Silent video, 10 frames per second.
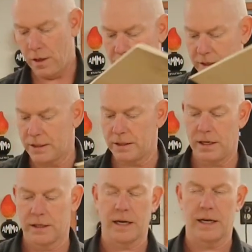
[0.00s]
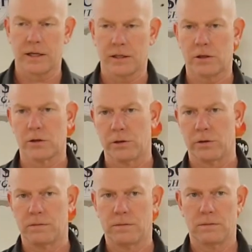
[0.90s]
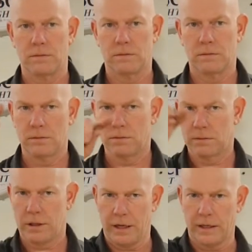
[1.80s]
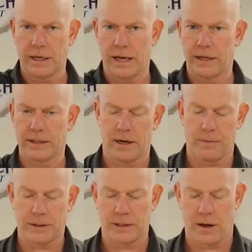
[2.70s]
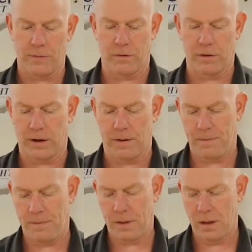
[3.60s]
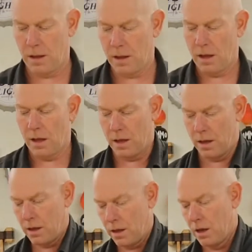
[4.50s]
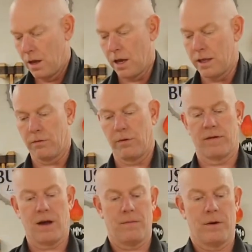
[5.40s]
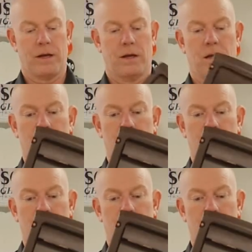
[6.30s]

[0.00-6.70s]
This is gonna get screwed to the inside outside of my shop over there. And then we've got my